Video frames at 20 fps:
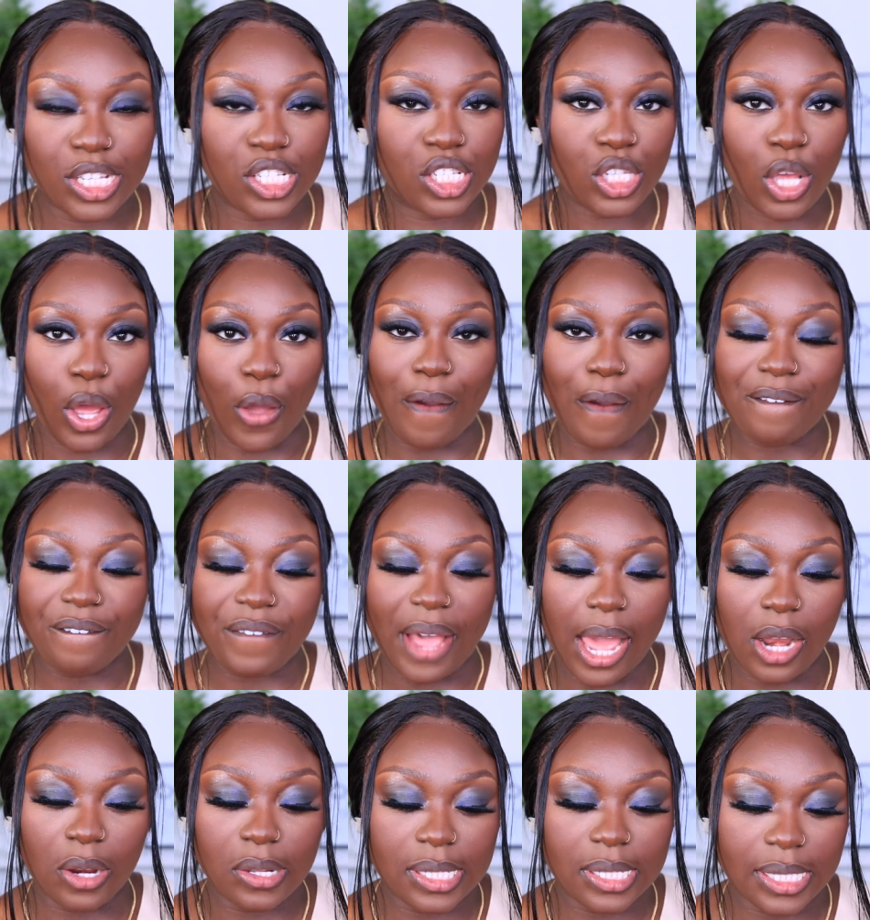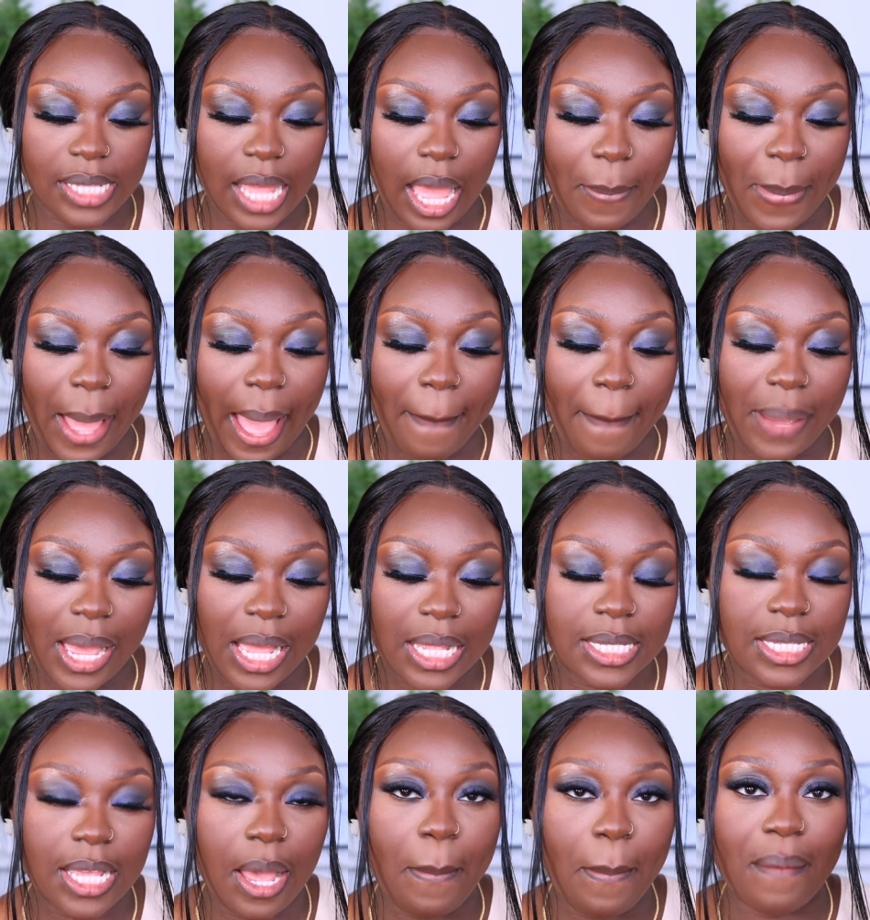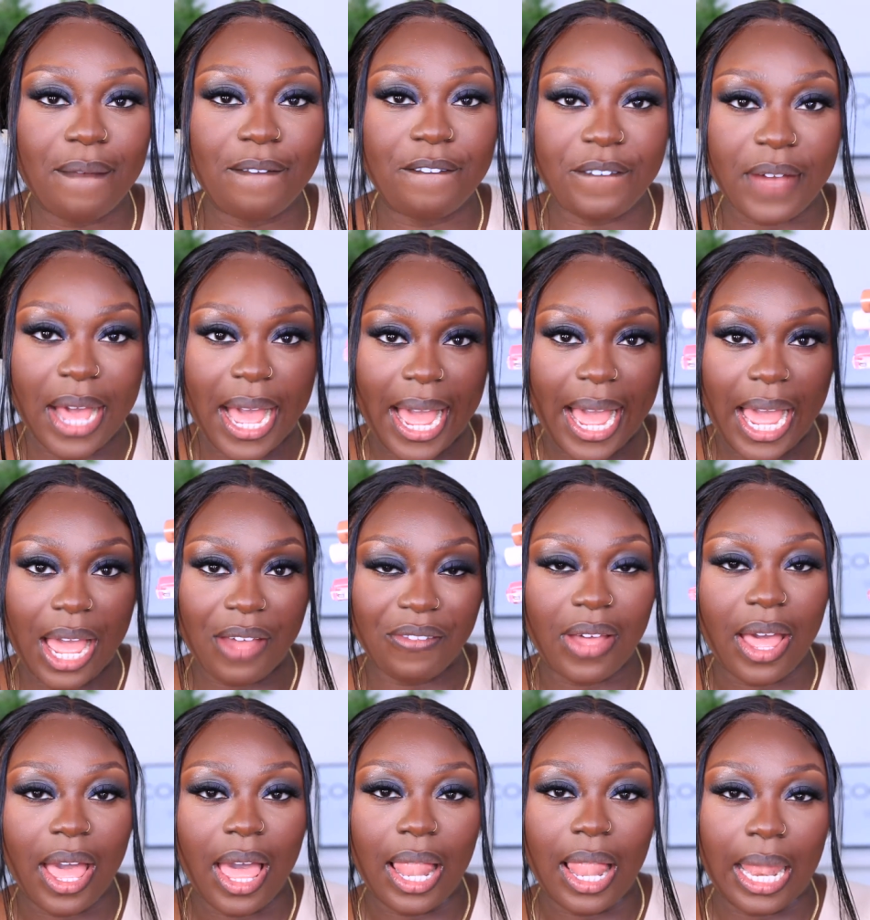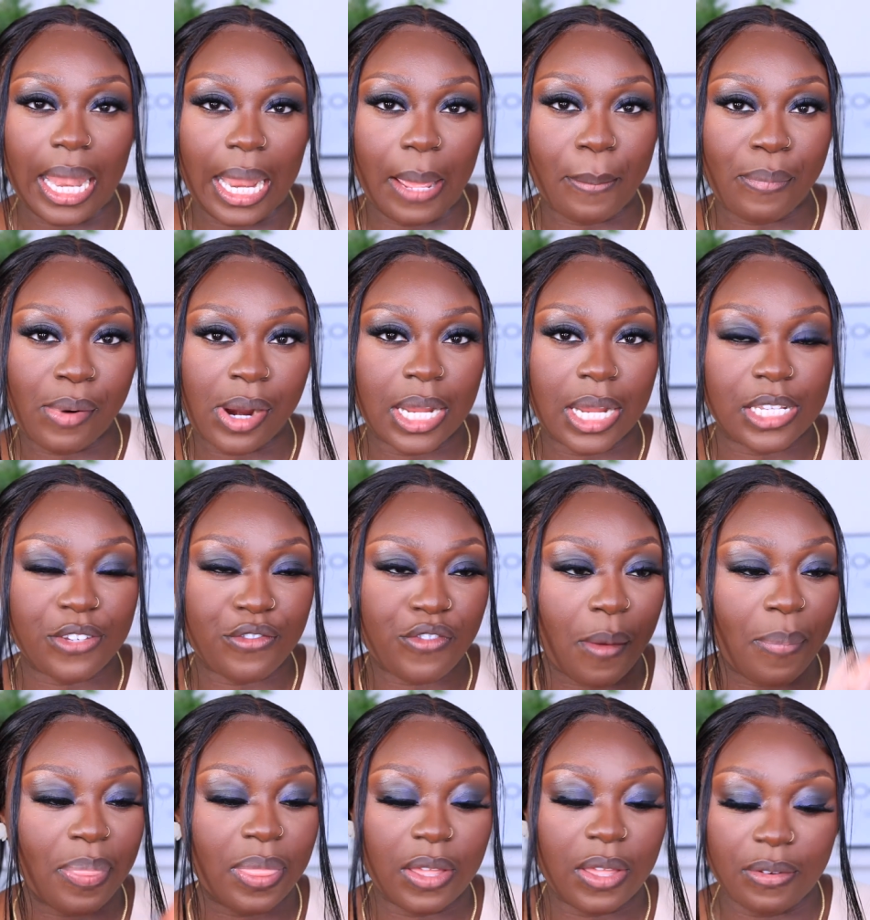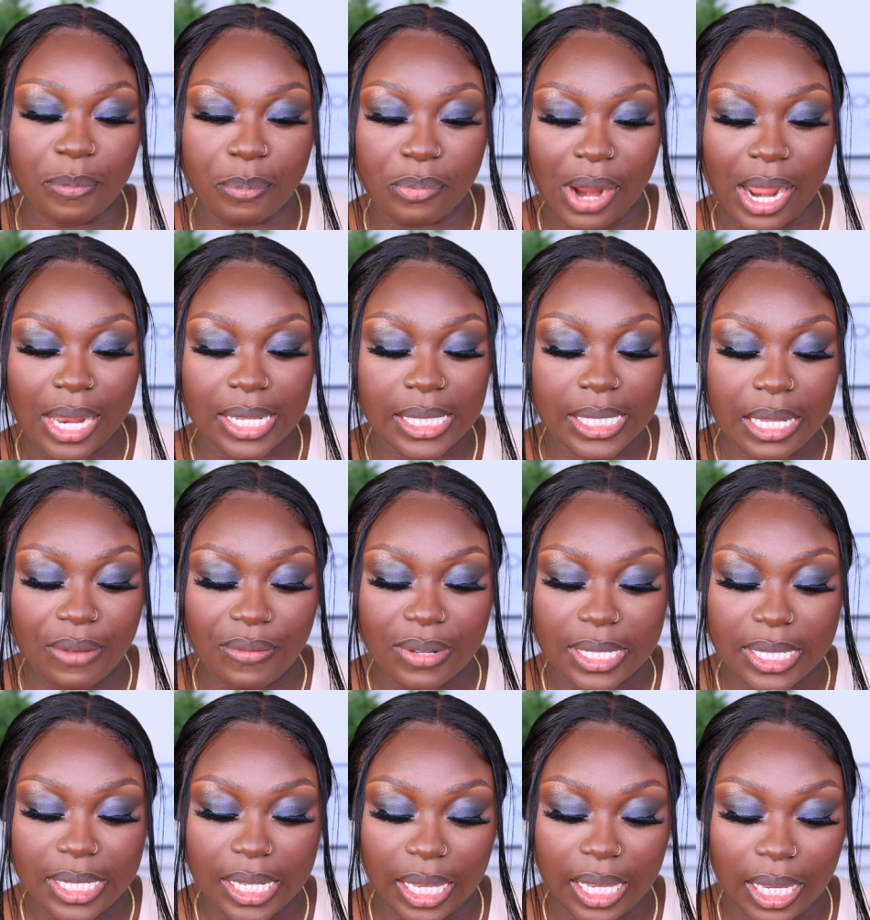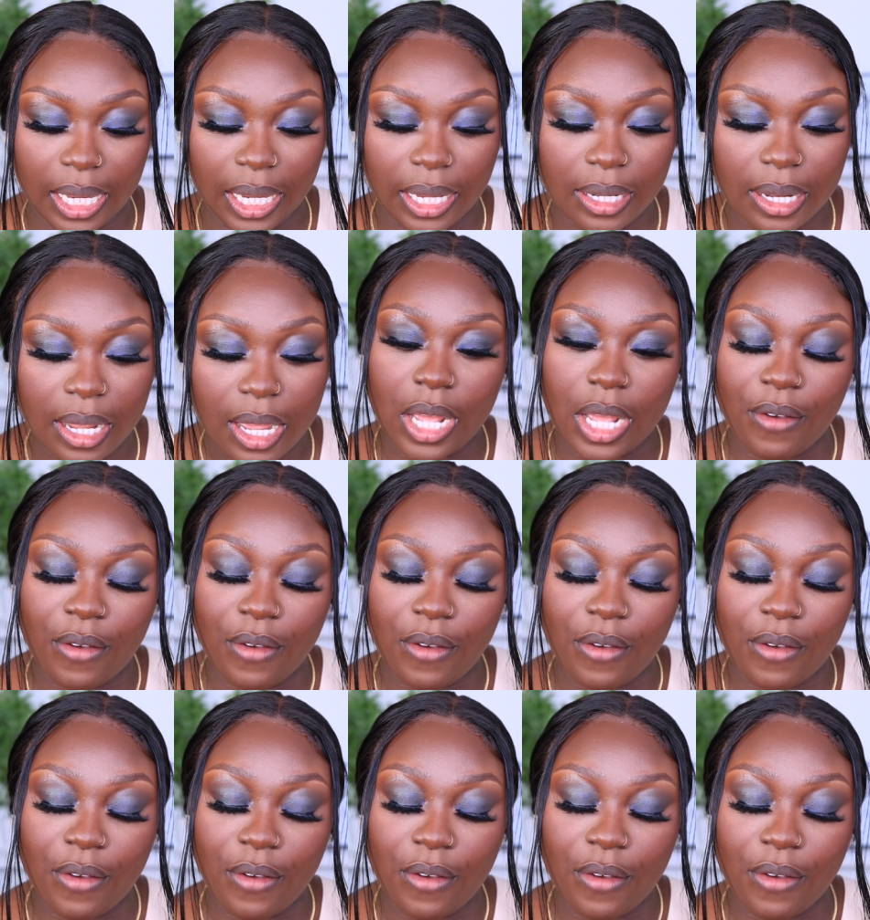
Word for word: so final step. I picked up five lip products from the brand 17.